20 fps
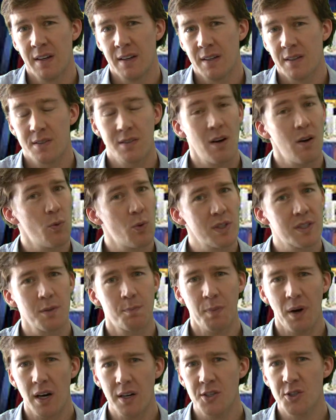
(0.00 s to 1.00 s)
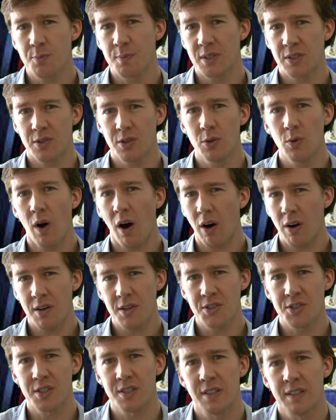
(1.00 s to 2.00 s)
So, was the punishment too
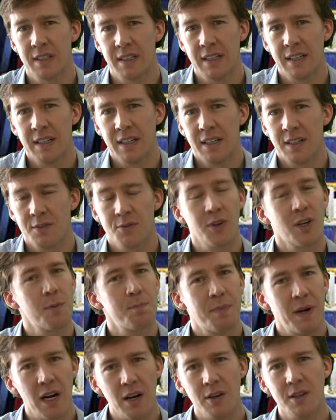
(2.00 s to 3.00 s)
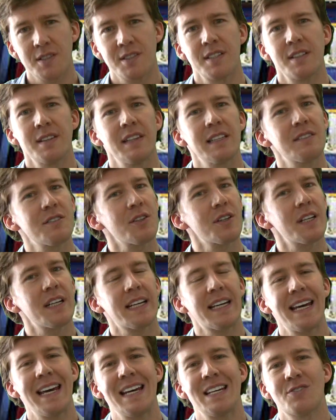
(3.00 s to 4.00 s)
harsh? For comparison, let's look at a
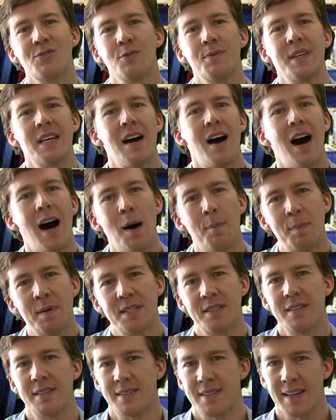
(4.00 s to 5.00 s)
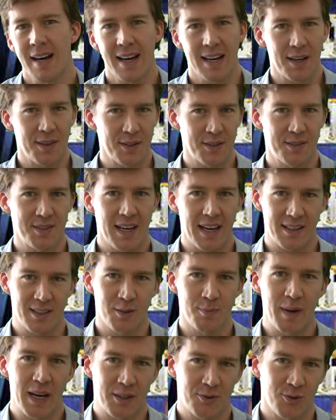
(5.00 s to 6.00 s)
case from the opposite side of the sex
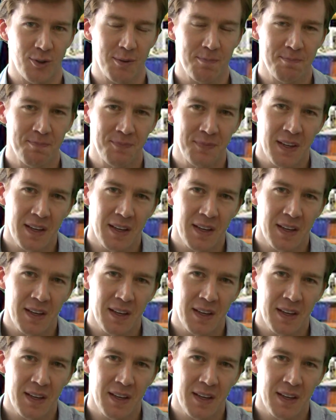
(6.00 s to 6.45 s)
spectrum.